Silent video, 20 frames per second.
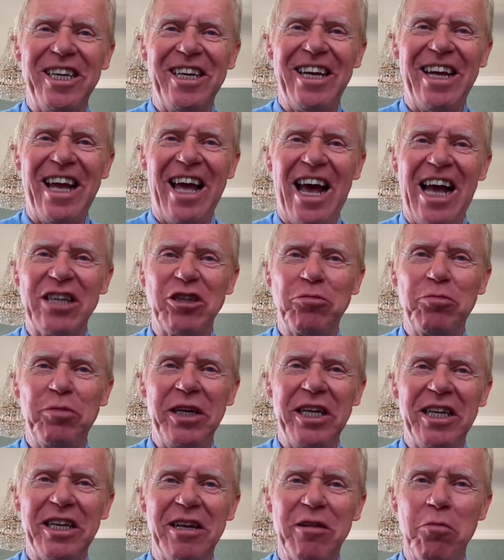has
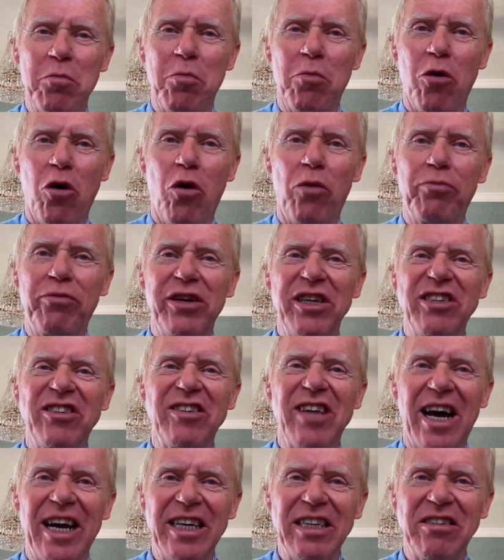been more
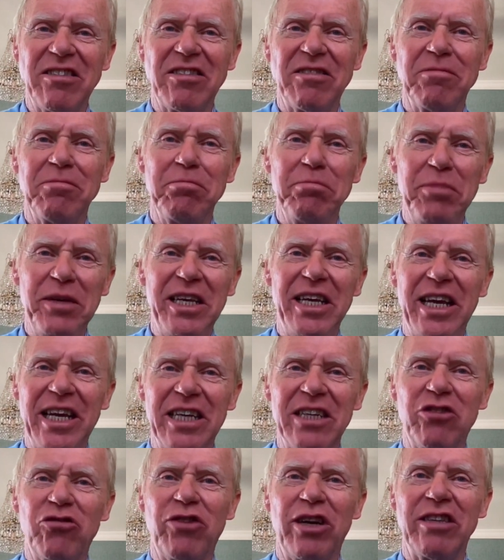precise
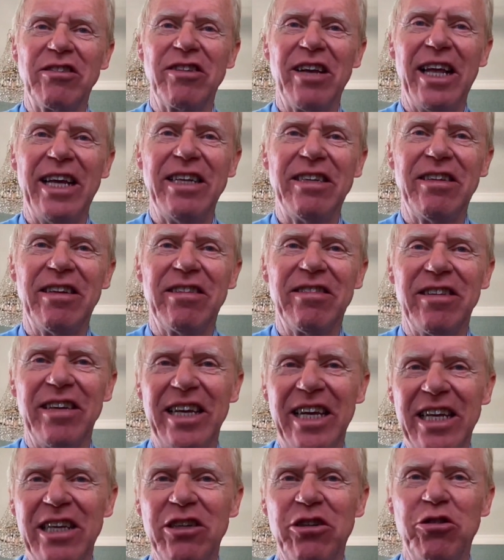being translated
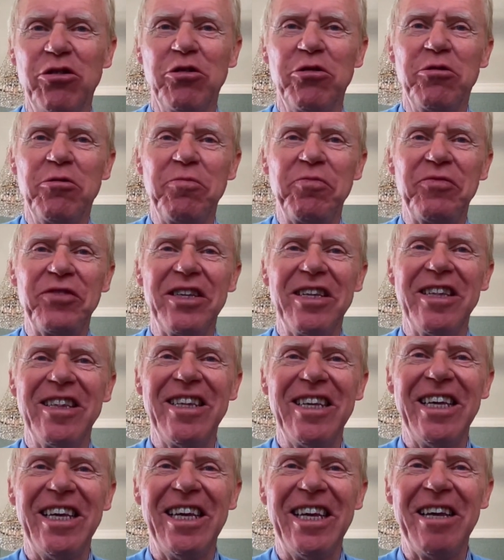into
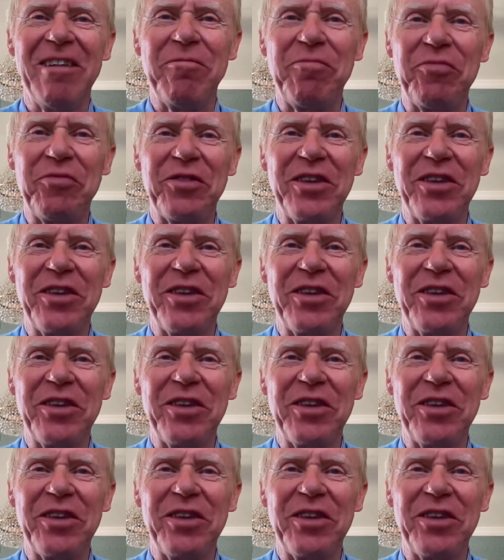the